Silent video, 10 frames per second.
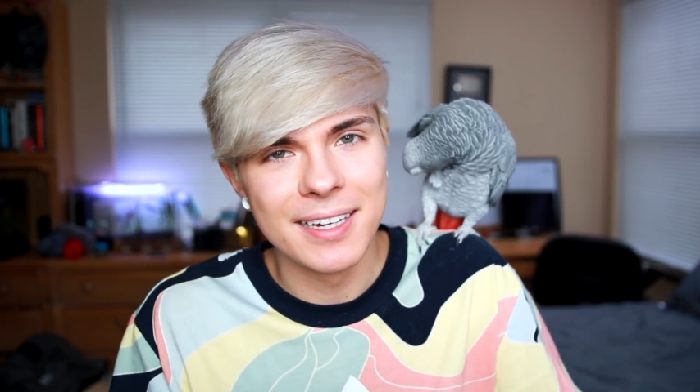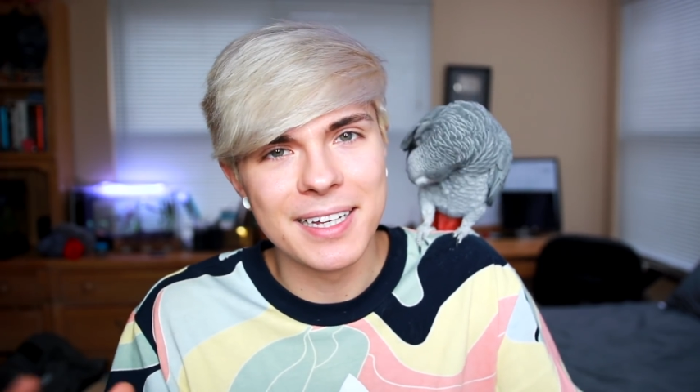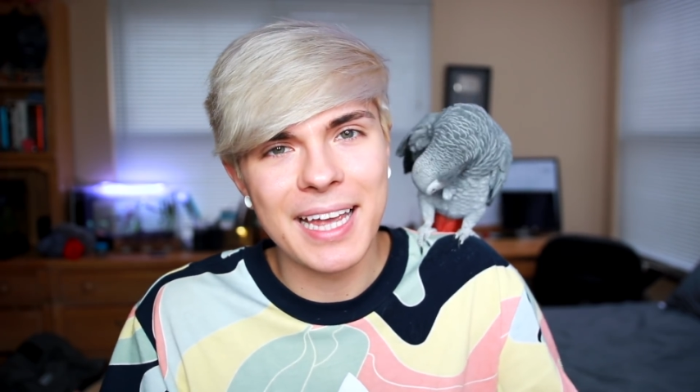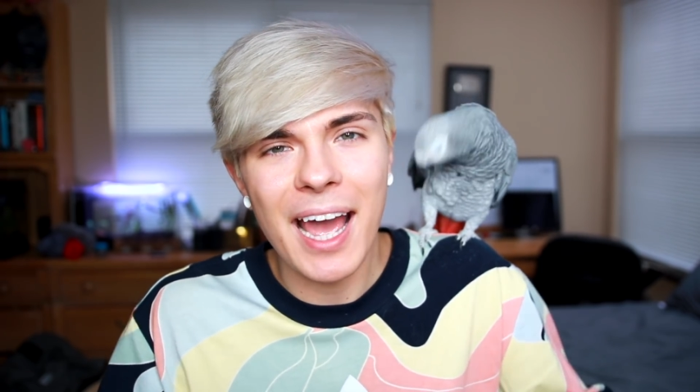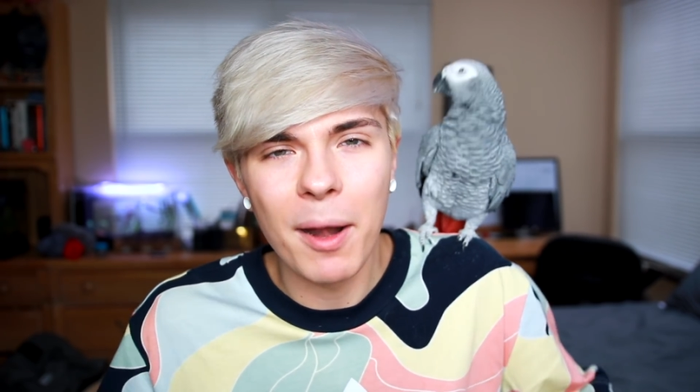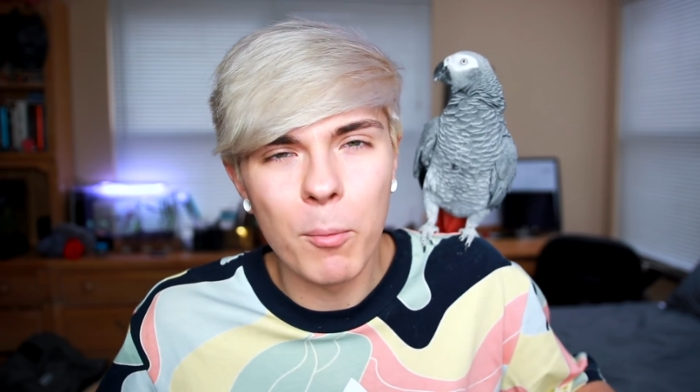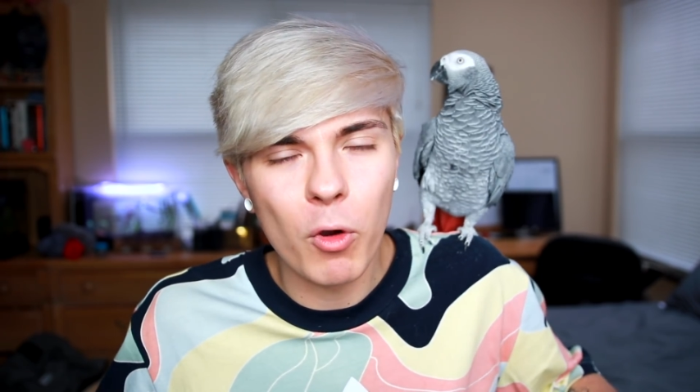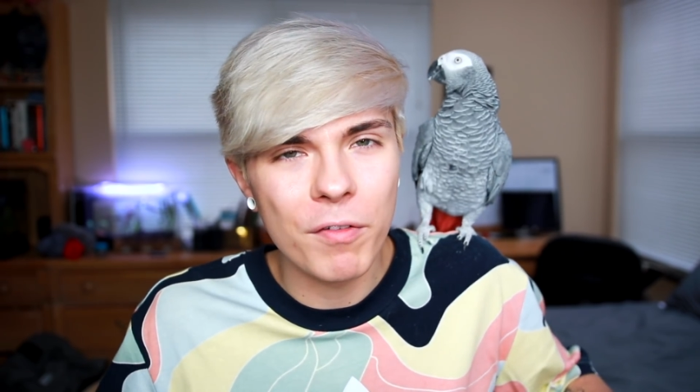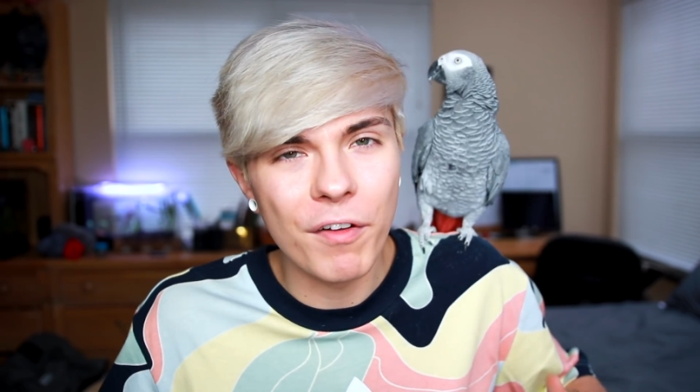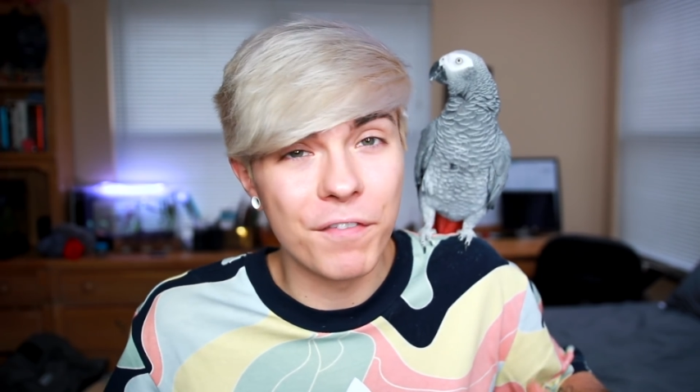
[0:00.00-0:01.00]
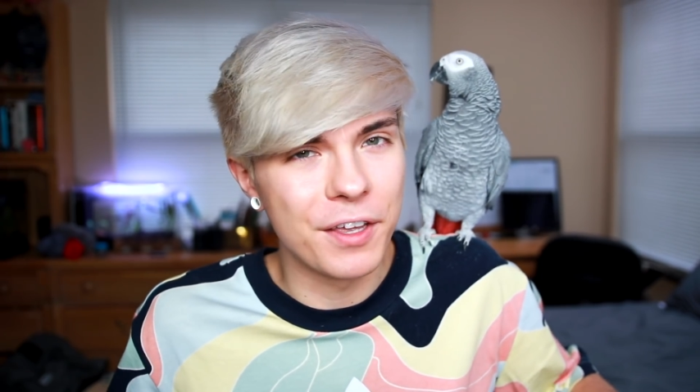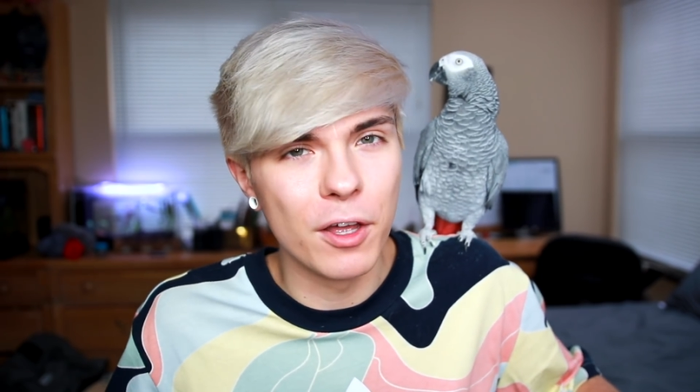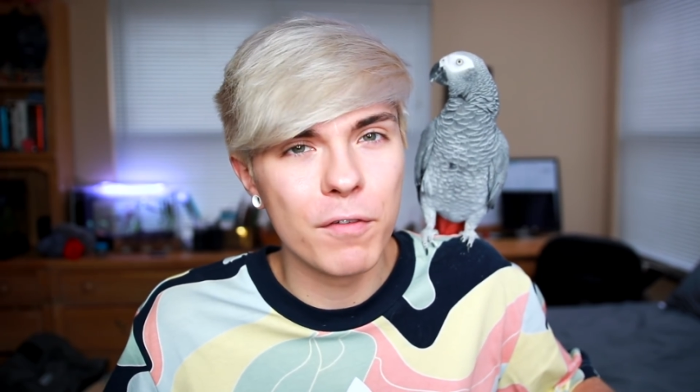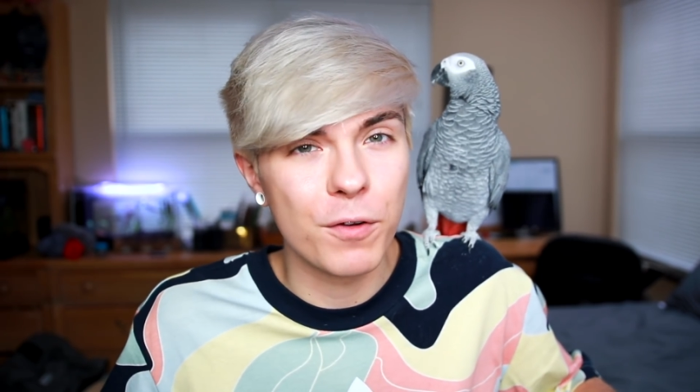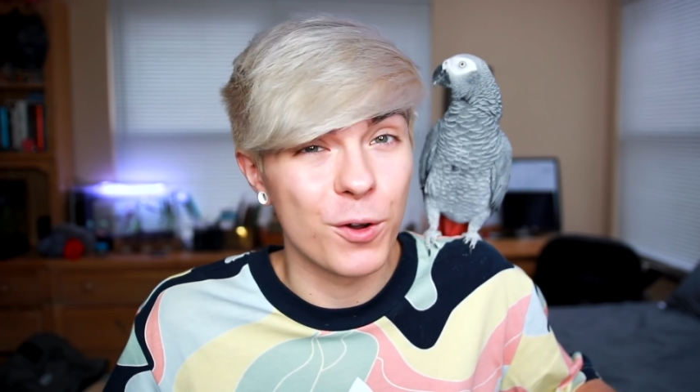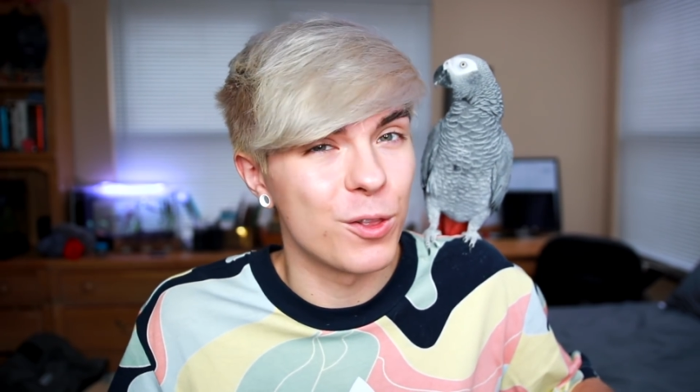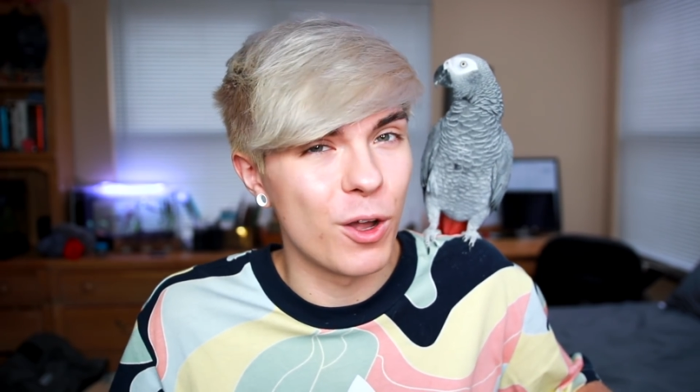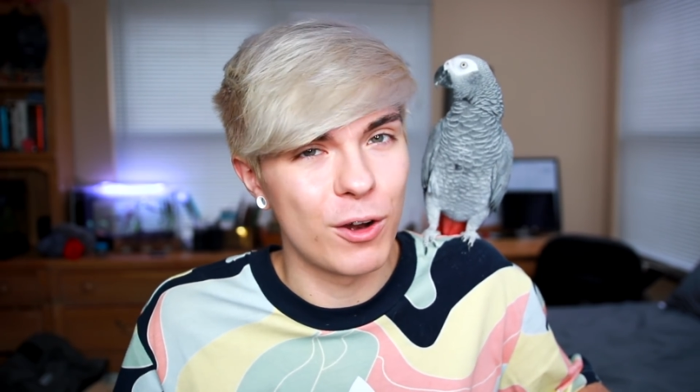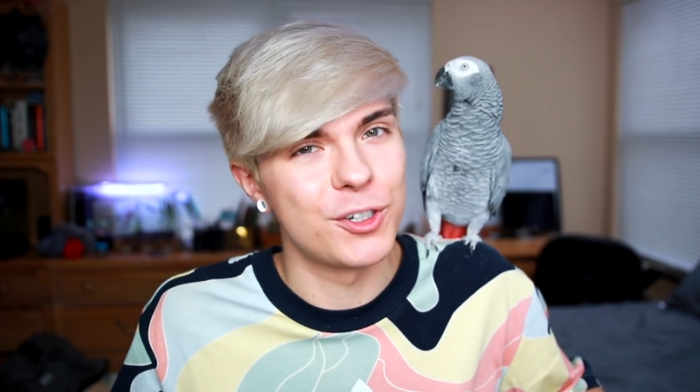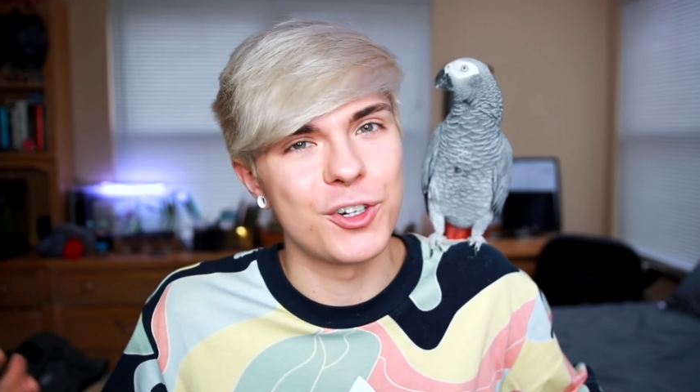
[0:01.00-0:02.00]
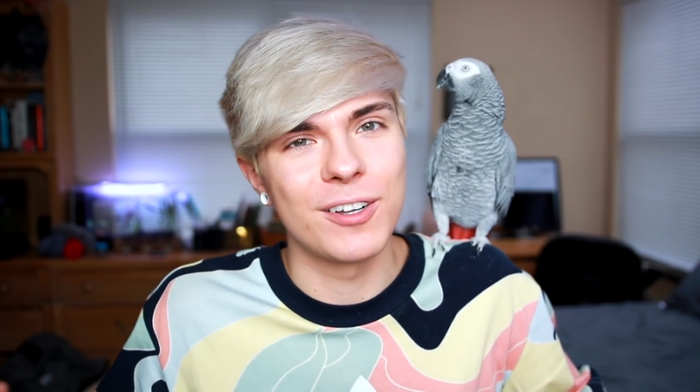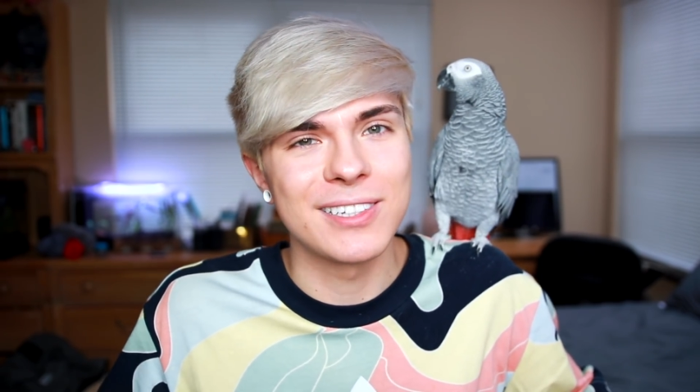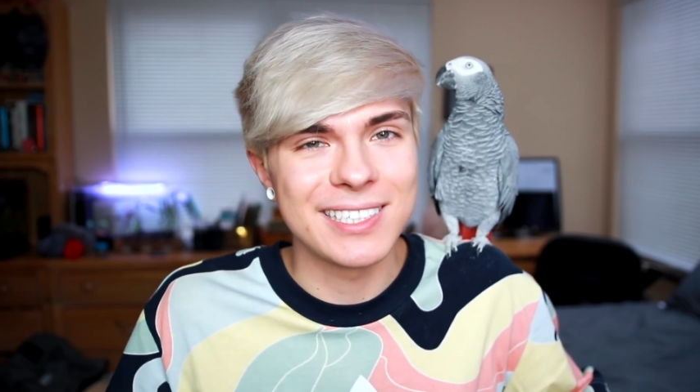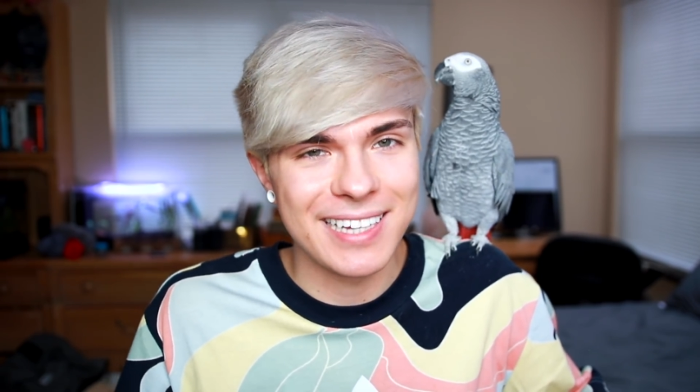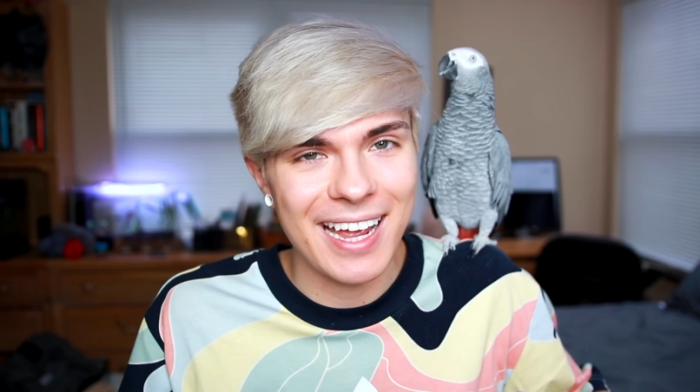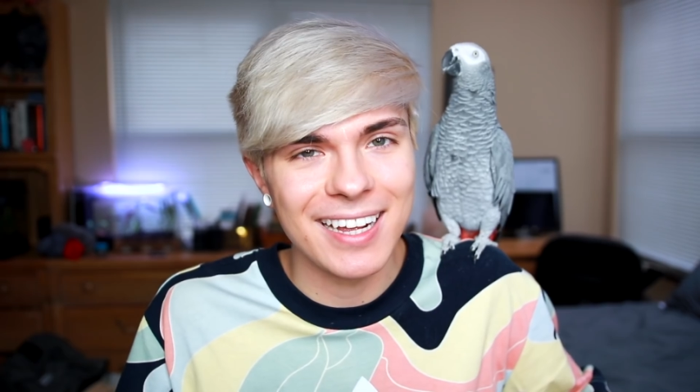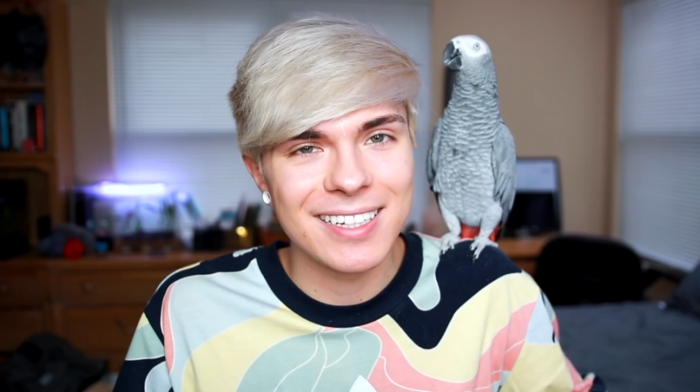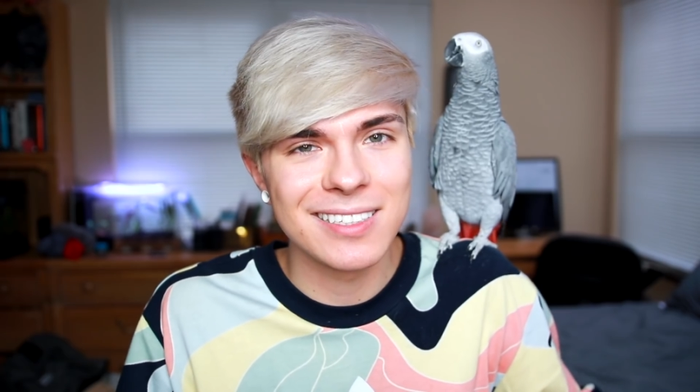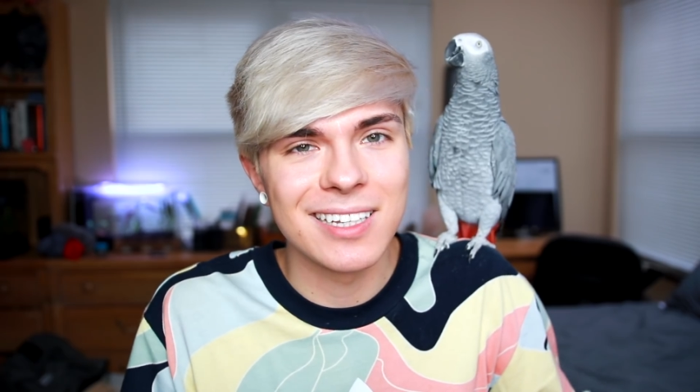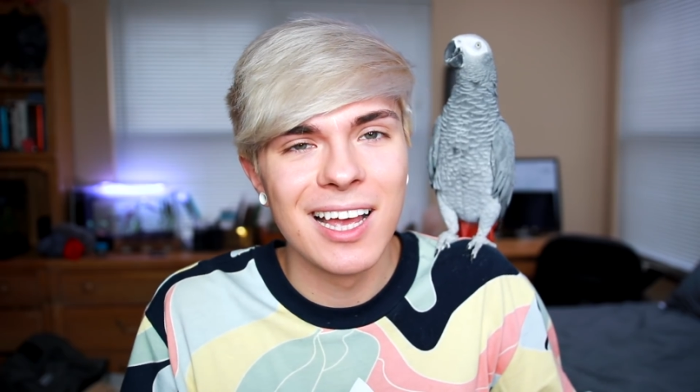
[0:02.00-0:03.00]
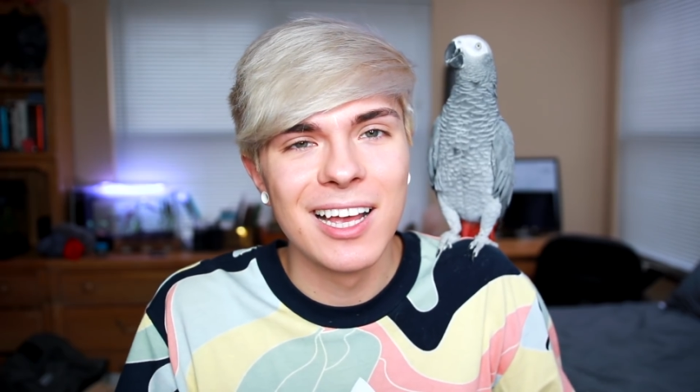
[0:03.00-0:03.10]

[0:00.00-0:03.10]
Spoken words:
to get more of a feel for larger snakes.